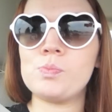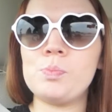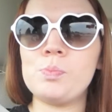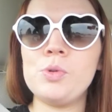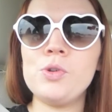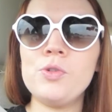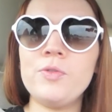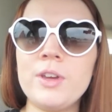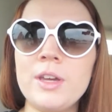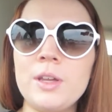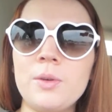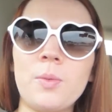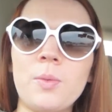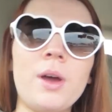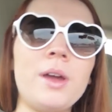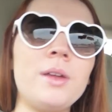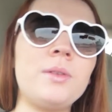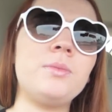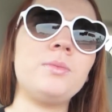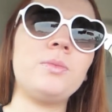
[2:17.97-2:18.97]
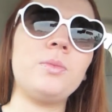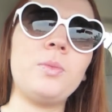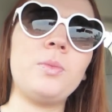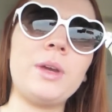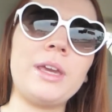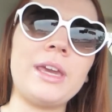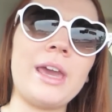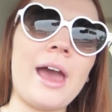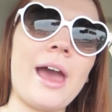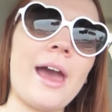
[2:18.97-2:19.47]
move in what
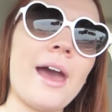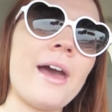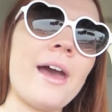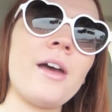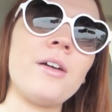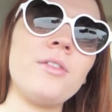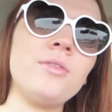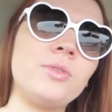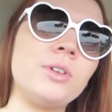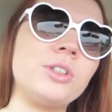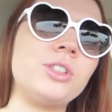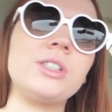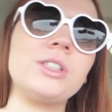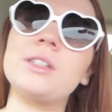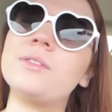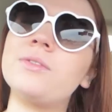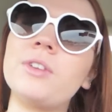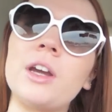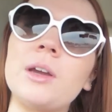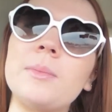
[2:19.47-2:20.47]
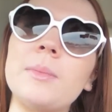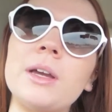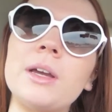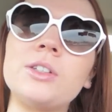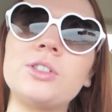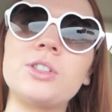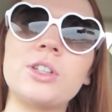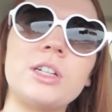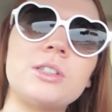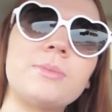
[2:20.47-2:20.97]
we have, which isn't very
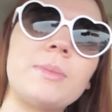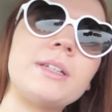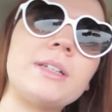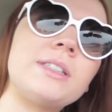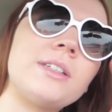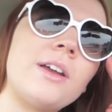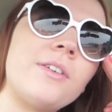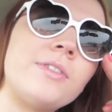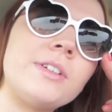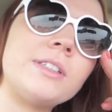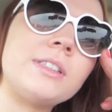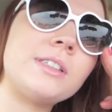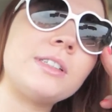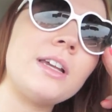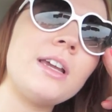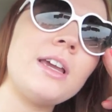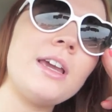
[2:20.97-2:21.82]
much because my stuff is